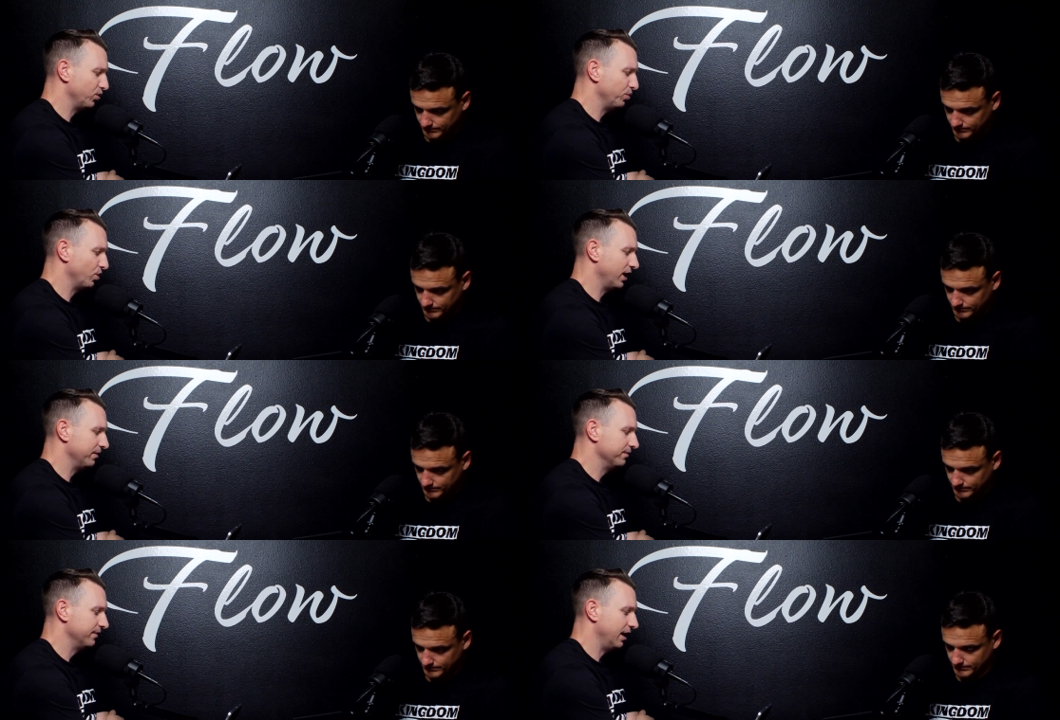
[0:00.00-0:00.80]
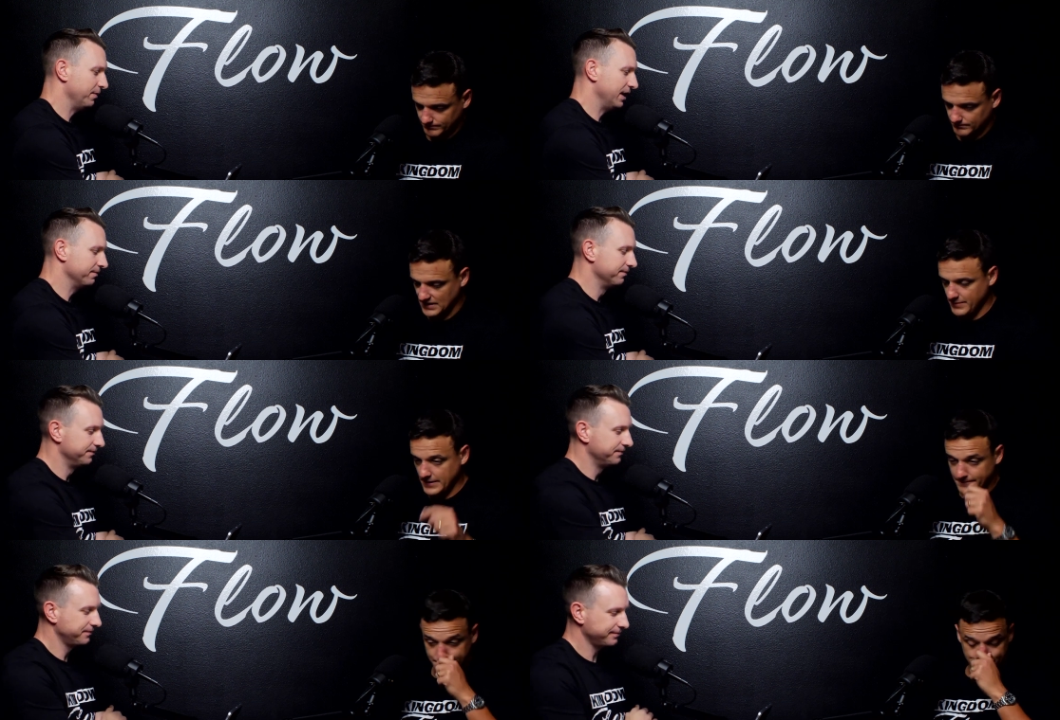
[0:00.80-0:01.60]
Speaker 1: name we pray. Amen.
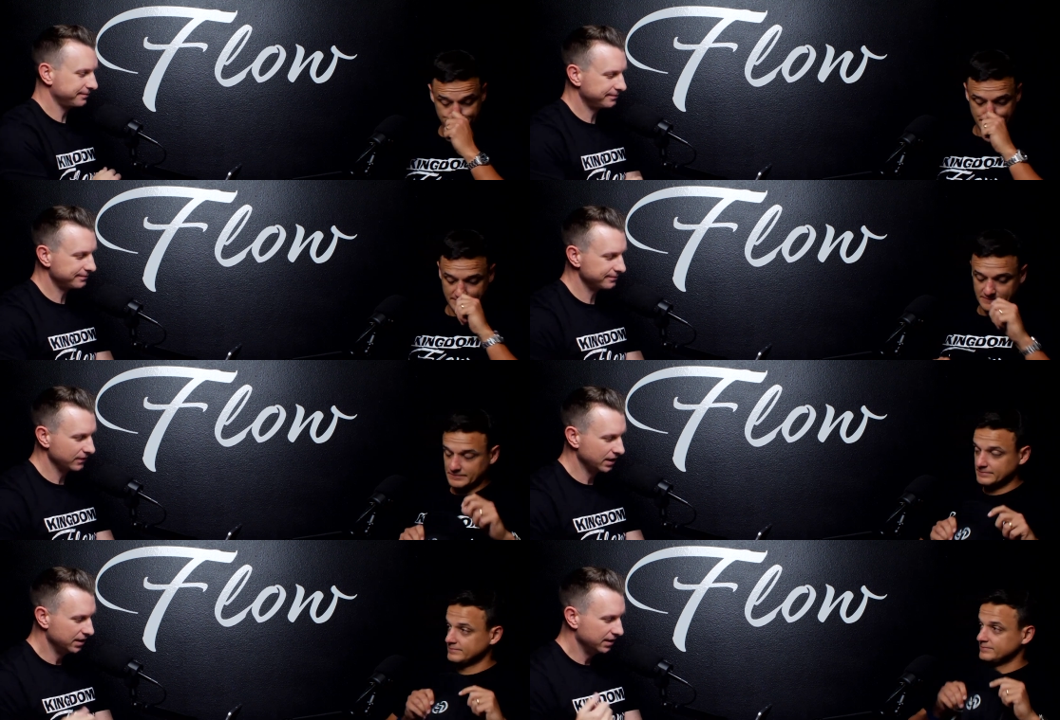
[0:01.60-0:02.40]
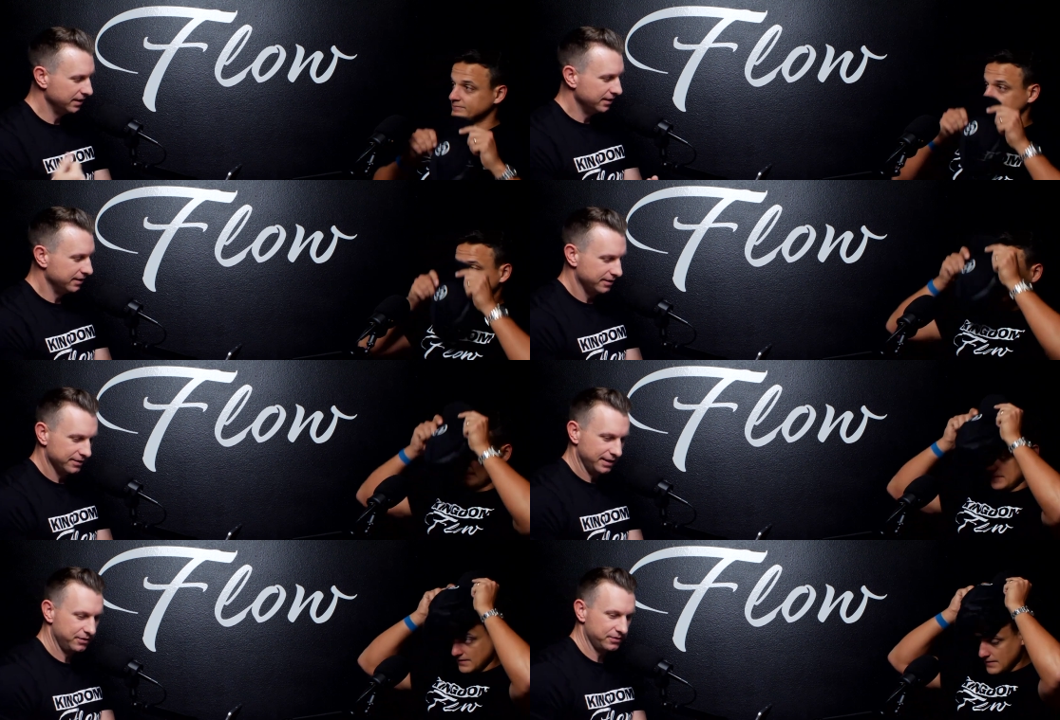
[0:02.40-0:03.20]
Amen.
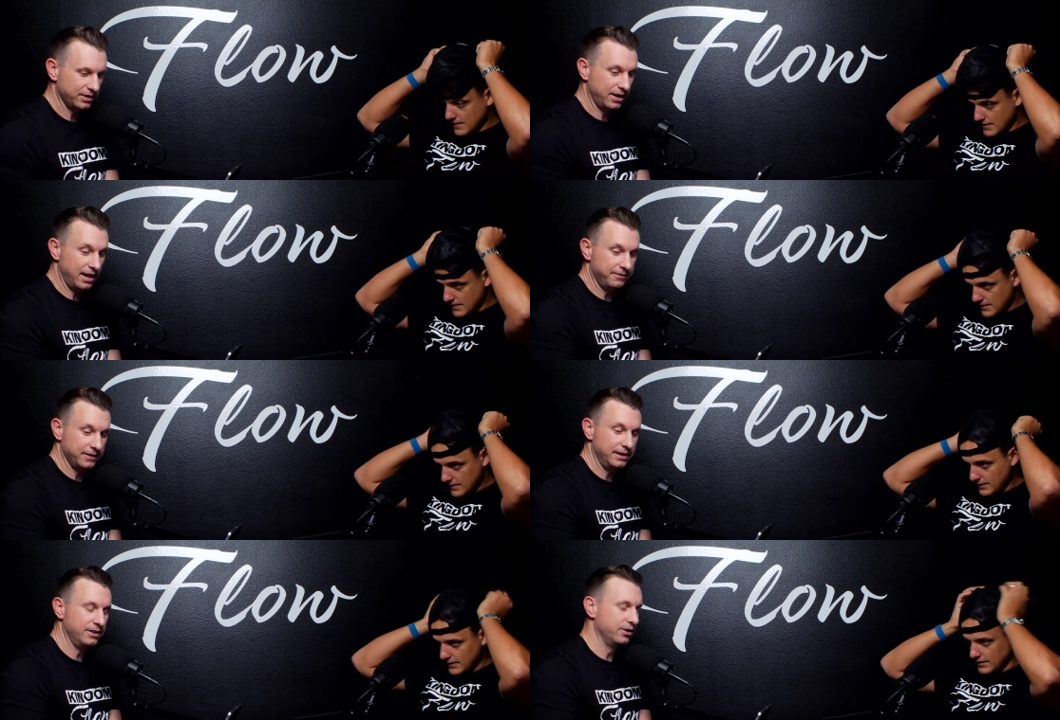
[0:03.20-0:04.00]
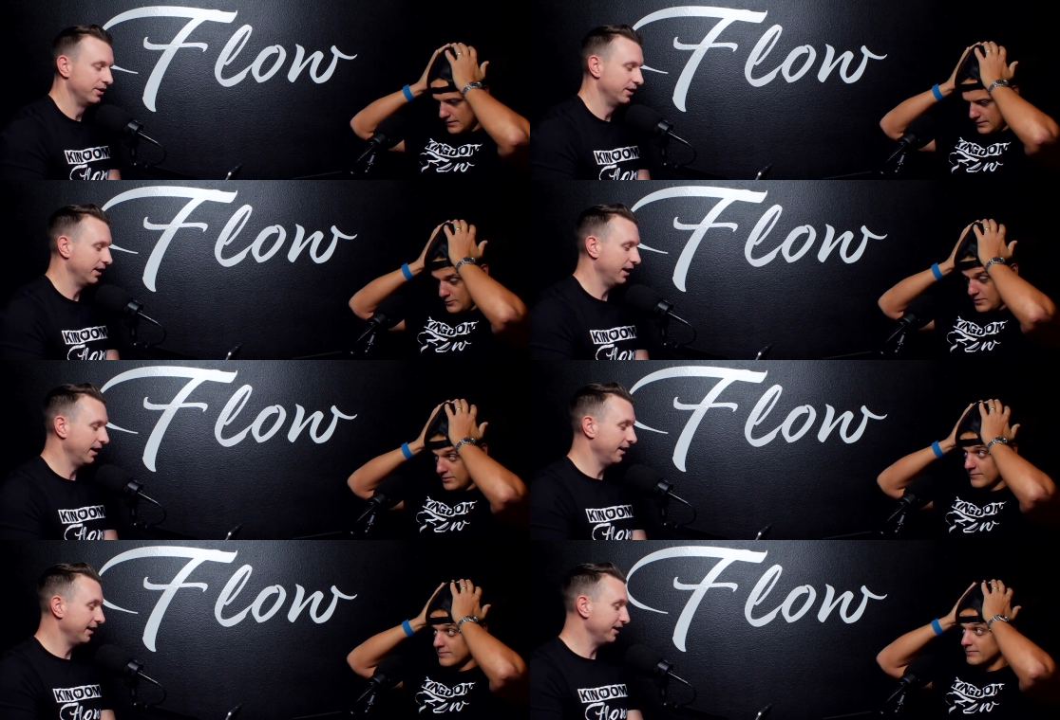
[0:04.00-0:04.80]
Thanks for the coffee. You're
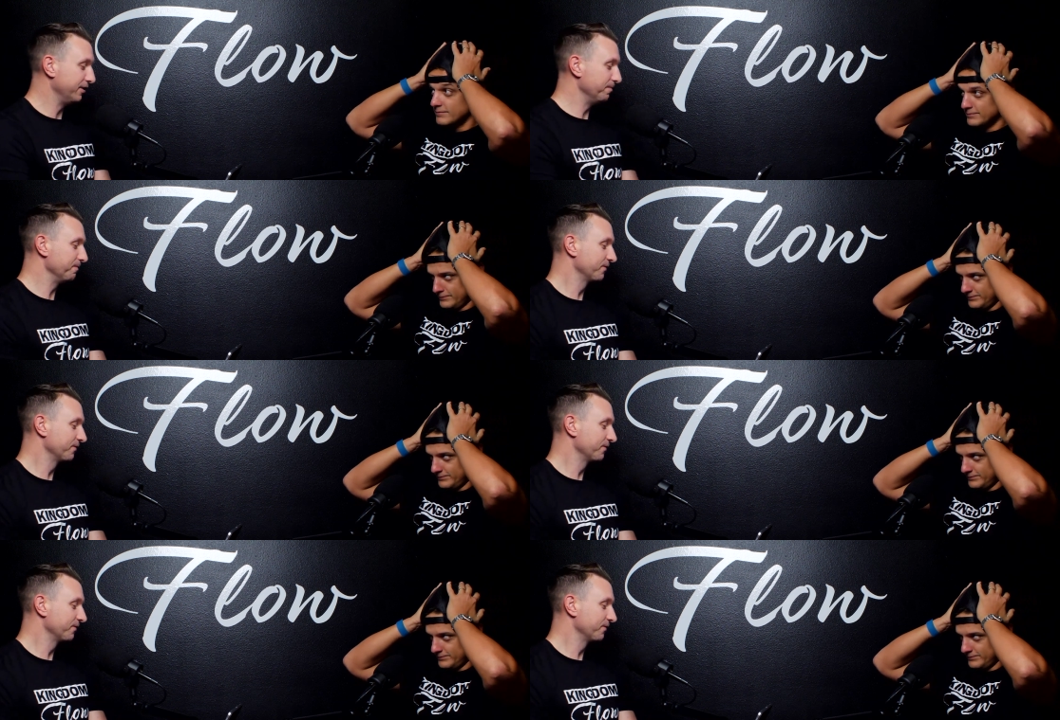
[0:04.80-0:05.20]
welcome.